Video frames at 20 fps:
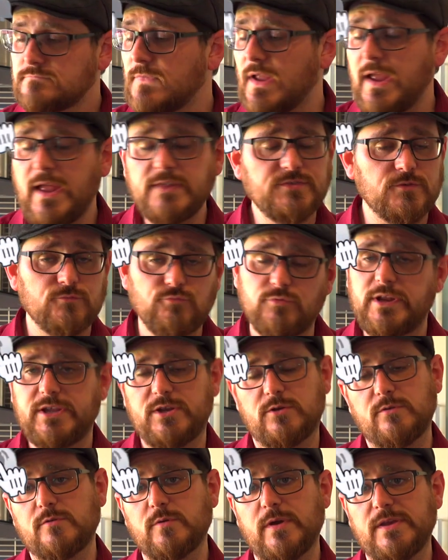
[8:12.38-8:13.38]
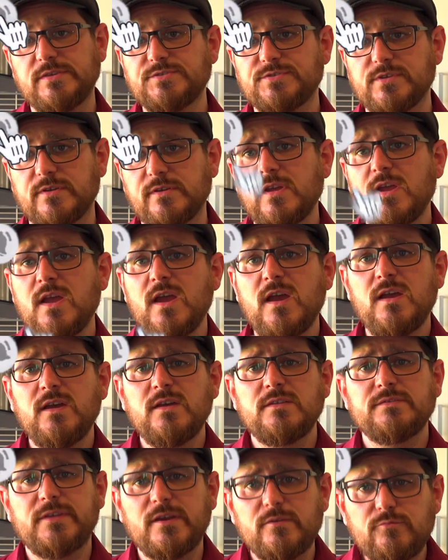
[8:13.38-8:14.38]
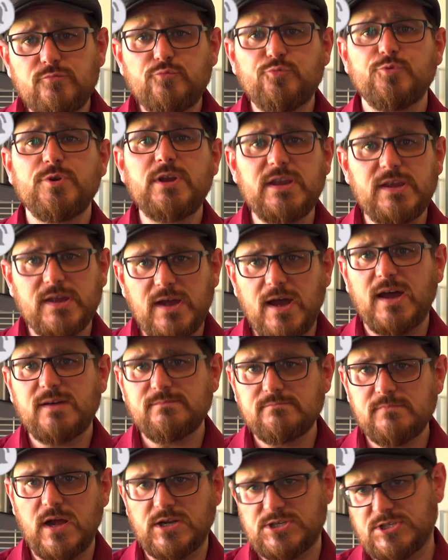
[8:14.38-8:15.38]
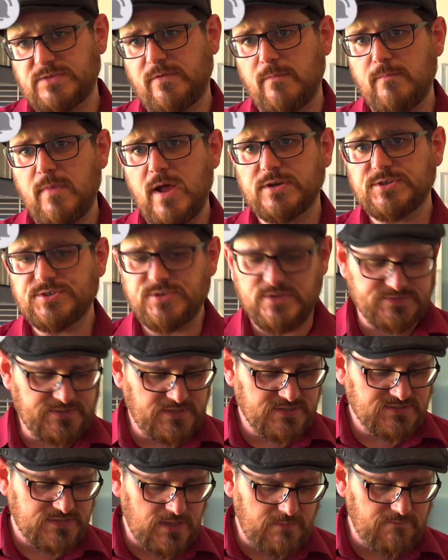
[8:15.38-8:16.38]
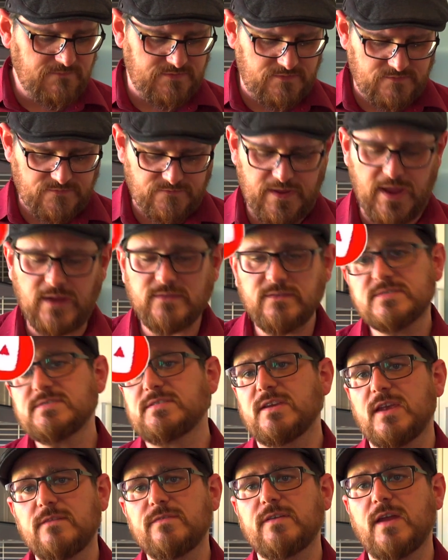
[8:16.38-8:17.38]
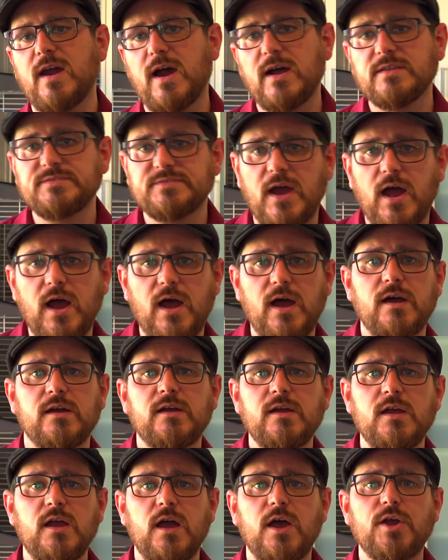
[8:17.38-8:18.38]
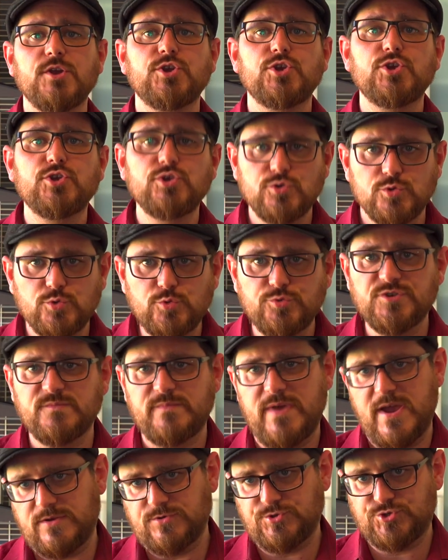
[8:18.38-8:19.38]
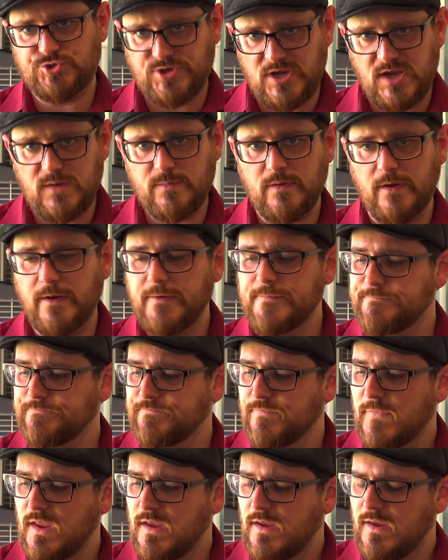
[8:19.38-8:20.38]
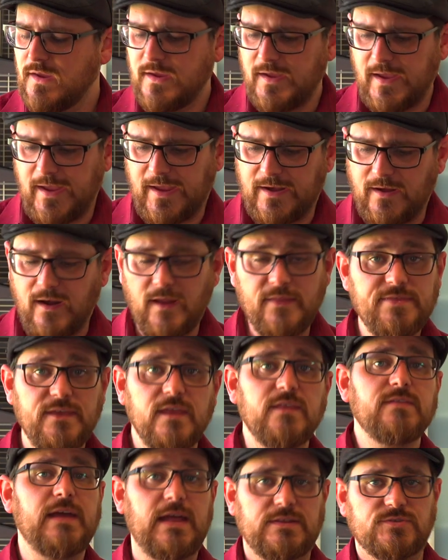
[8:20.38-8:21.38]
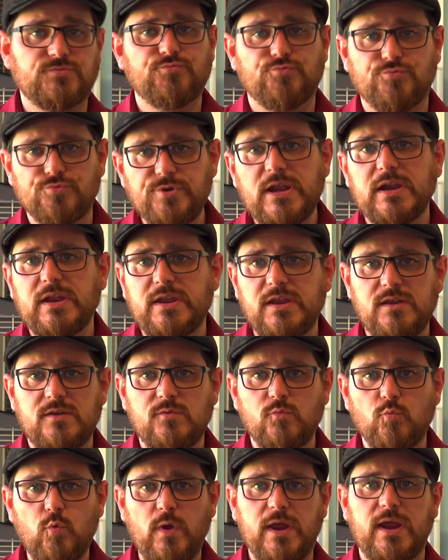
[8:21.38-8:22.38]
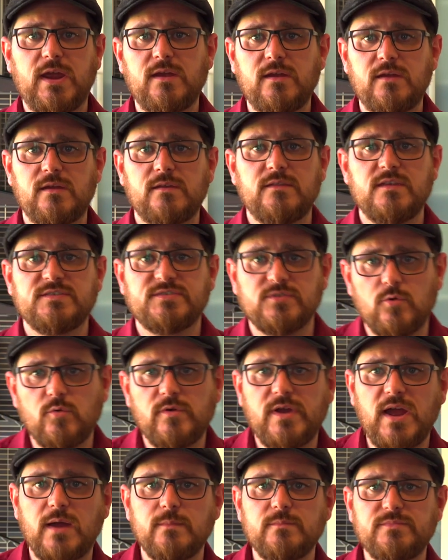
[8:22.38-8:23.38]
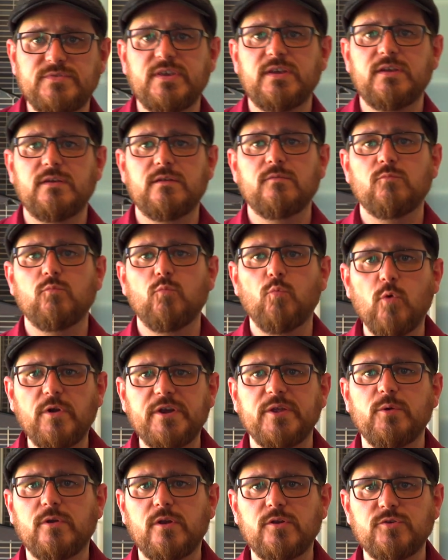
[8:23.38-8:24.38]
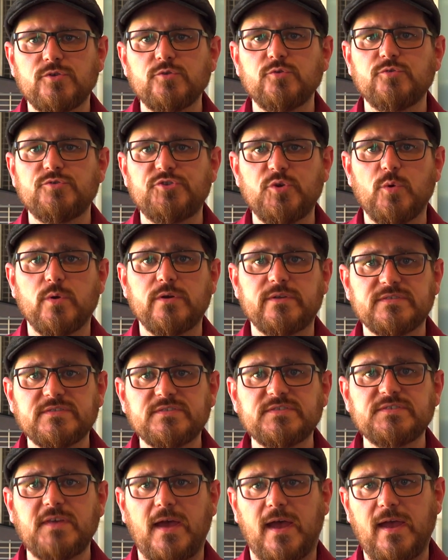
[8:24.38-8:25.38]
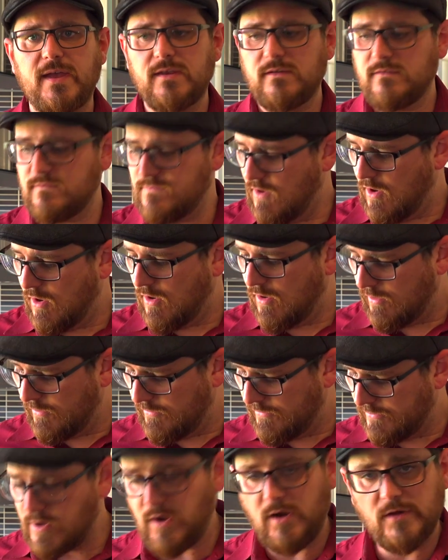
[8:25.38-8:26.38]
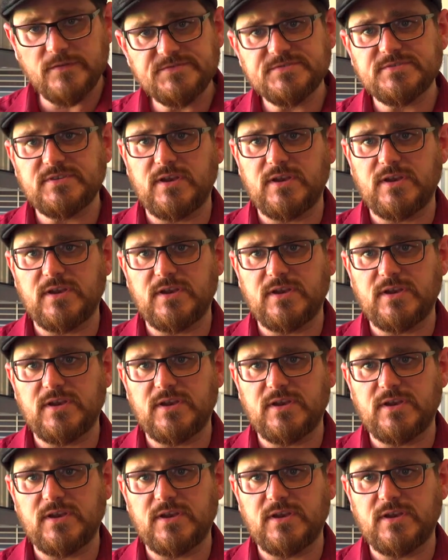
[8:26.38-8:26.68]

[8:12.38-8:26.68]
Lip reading: It's a really good question. There really are much of a muchness, except for the fact the CF cards are a huge amount cheaper. And I think that's really where this all comes in. What do you want to do? Do you want to save on costs